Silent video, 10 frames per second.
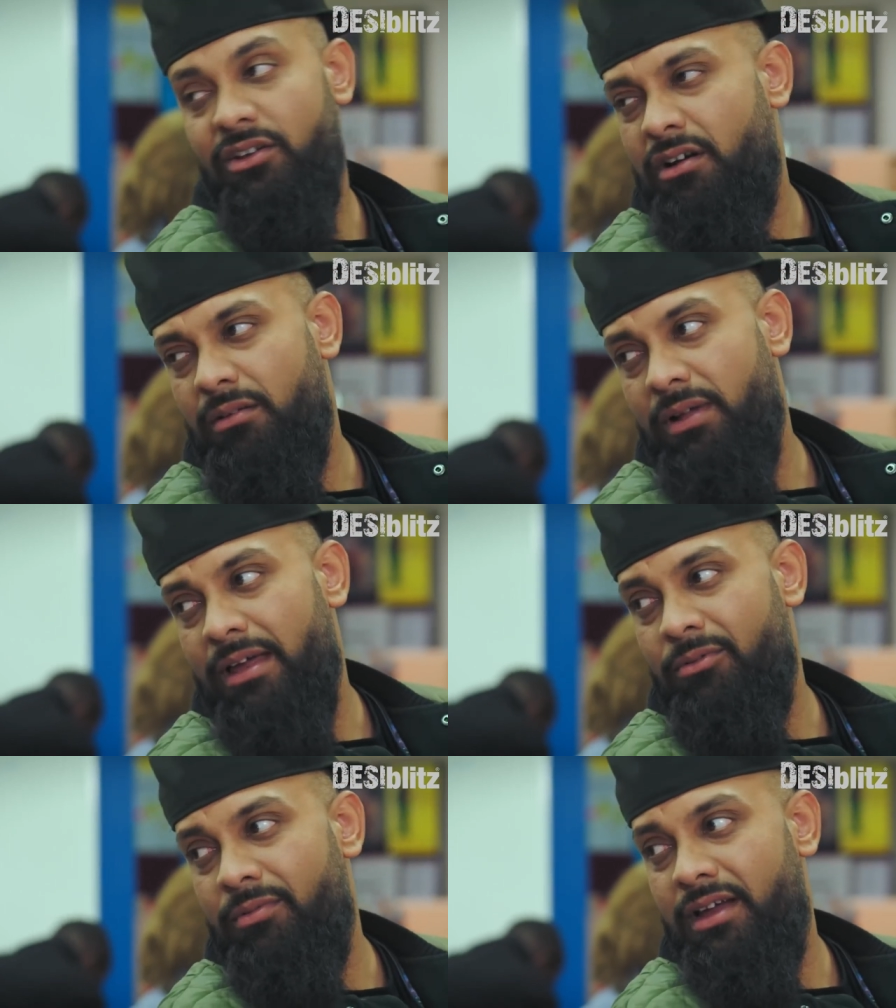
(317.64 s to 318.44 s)
Yeah,
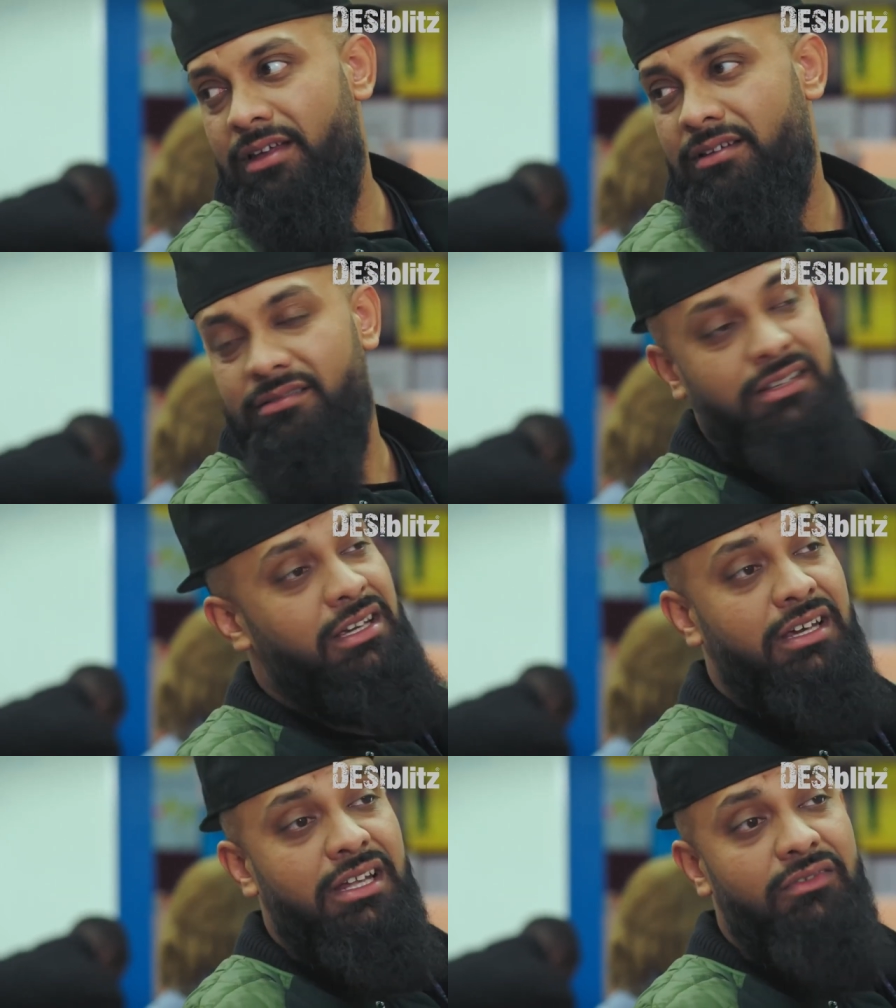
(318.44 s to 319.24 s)
better ideas. We want
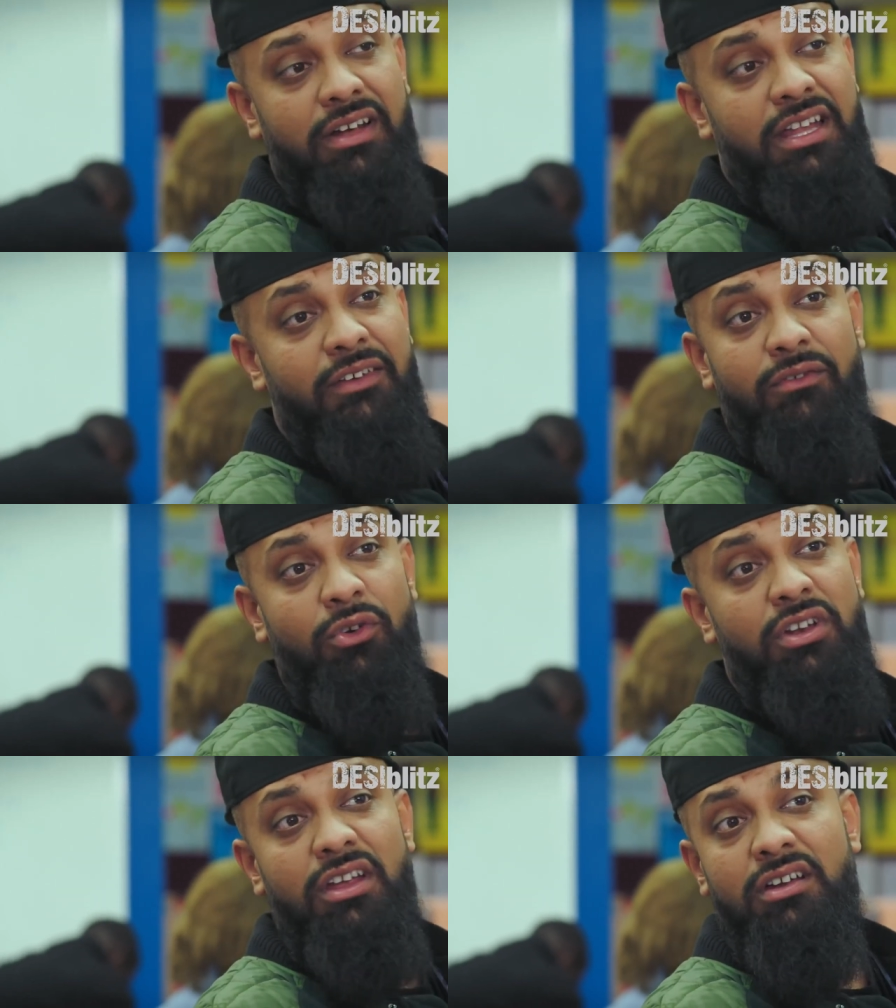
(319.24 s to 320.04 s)
to make the, what was that gin
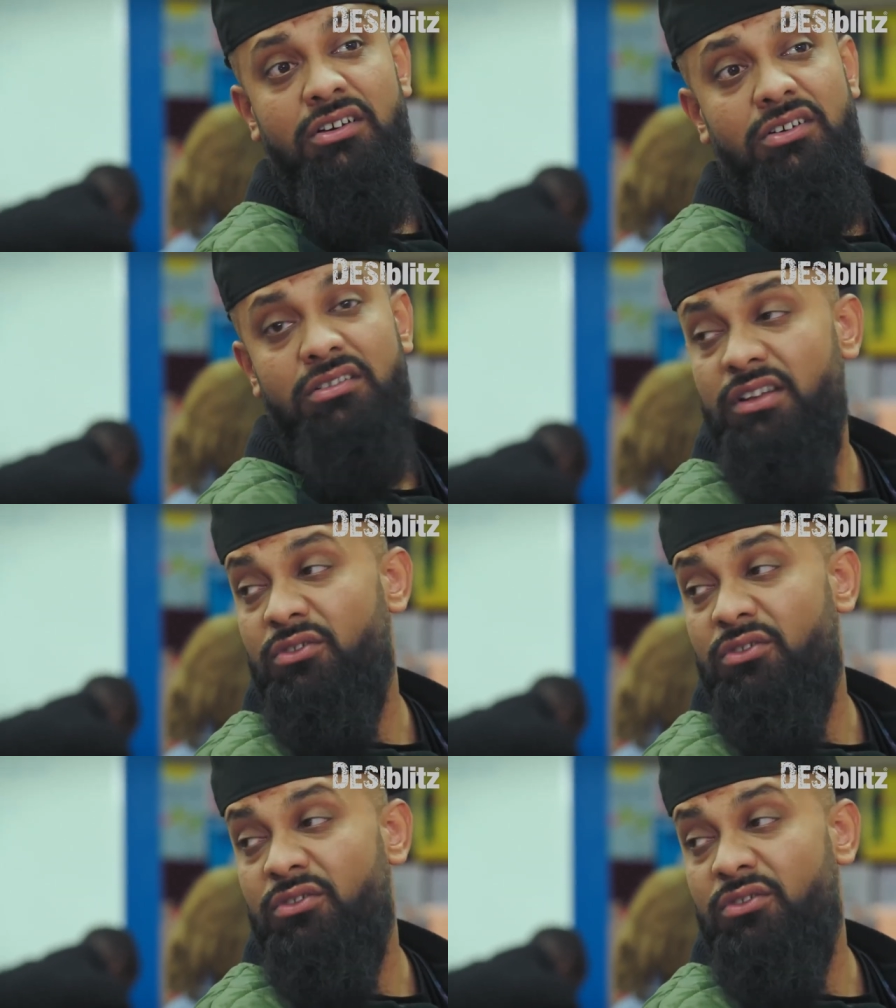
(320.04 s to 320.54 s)
show you're talking about?